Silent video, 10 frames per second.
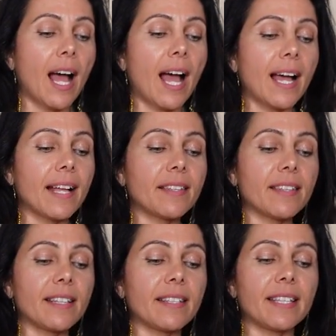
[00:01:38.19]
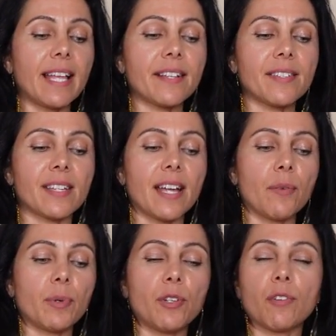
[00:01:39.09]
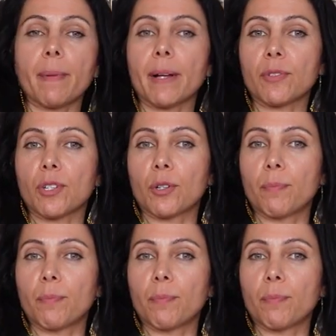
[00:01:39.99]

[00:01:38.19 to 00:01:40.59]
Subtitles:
and then the next day when you're about to